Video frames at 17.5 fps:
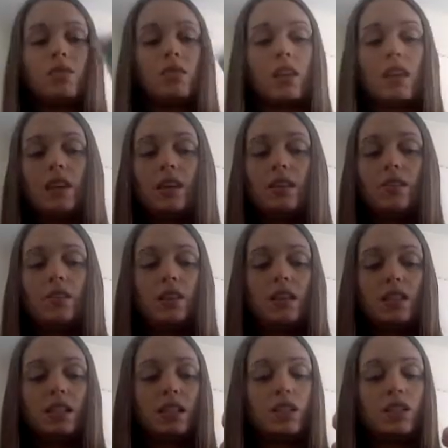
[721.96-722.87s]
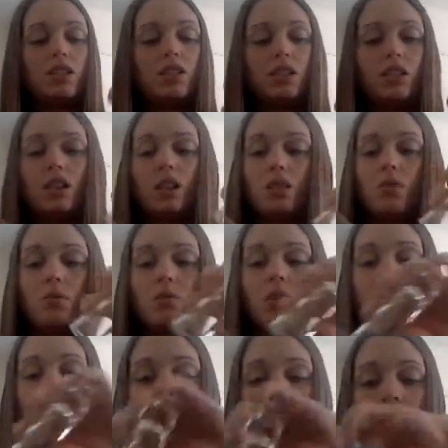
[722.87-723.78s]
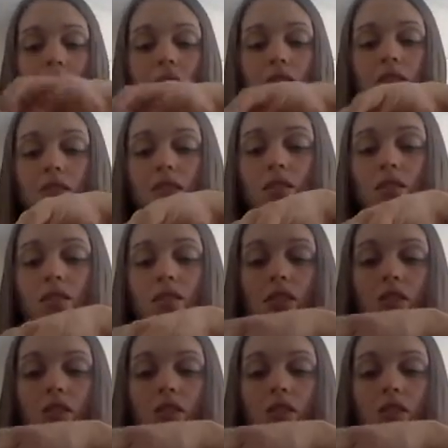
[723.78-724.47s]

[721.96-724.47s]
think of the intention that you want these bath salts to